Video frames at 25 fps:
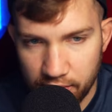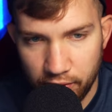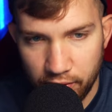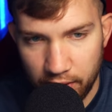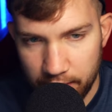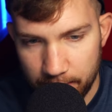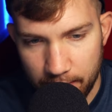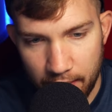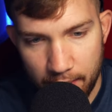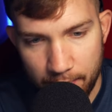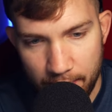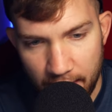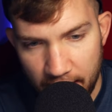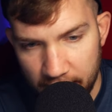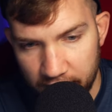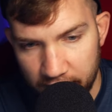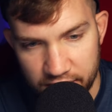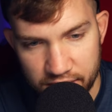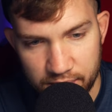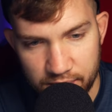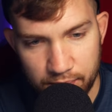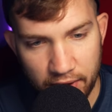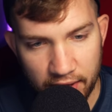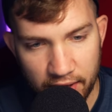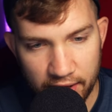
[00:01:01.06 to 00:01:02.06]
Green Bay Packers
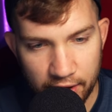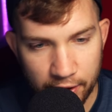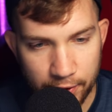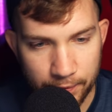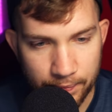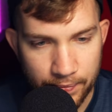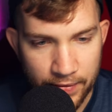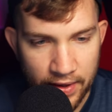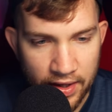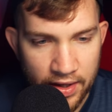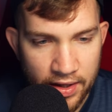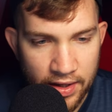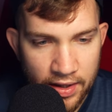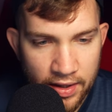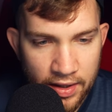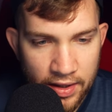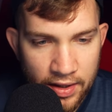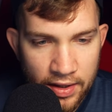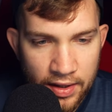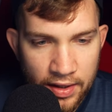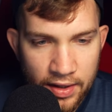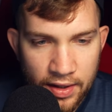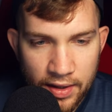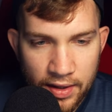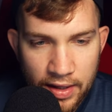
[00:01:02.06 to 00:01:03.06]
player.
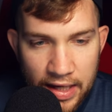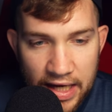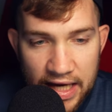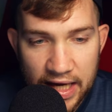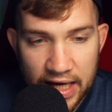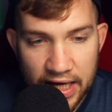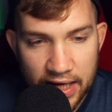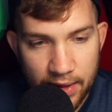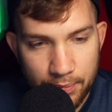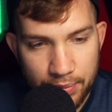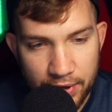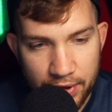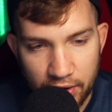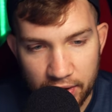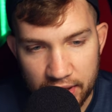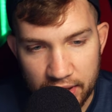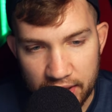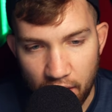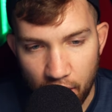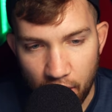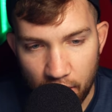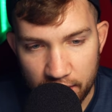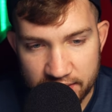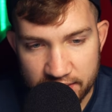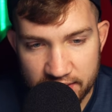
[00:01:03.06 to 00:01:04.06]
He appeared in
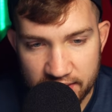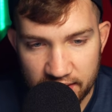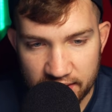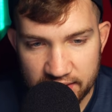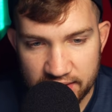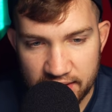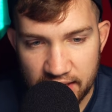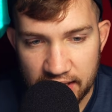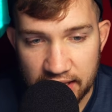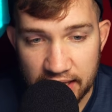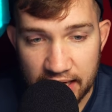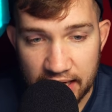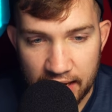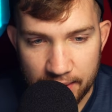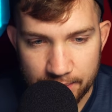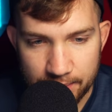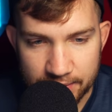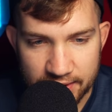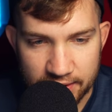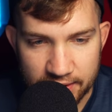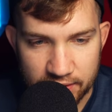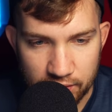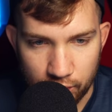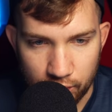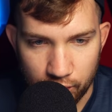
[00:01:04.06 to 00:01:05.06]
all 16 games
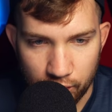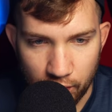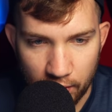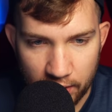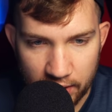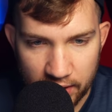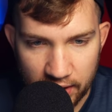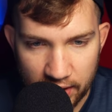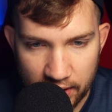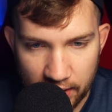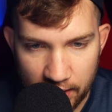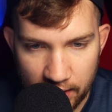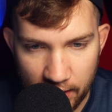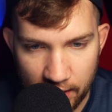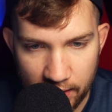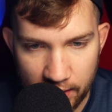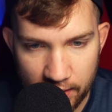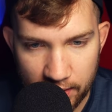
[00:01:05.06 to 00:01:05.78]
as a rookie.